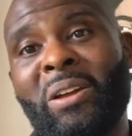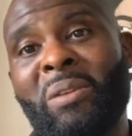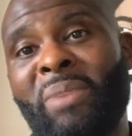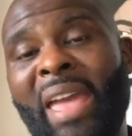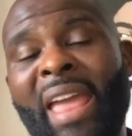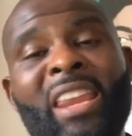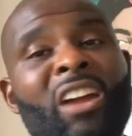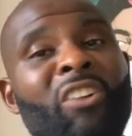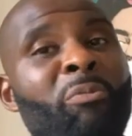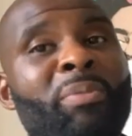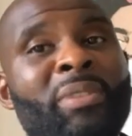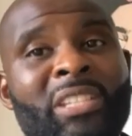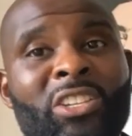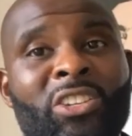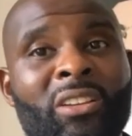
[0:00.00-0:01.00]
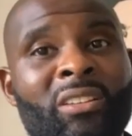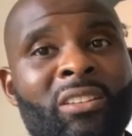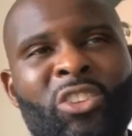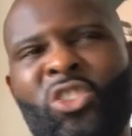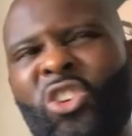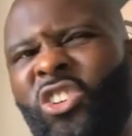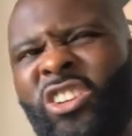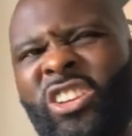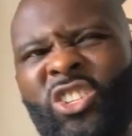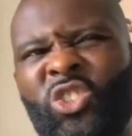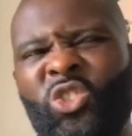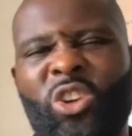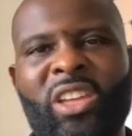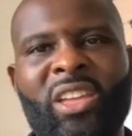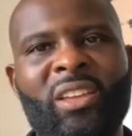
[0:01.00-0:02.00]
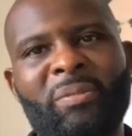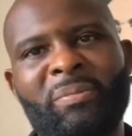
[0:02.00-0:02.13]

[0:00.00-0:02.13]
But any other position, you're not going to enjoy it.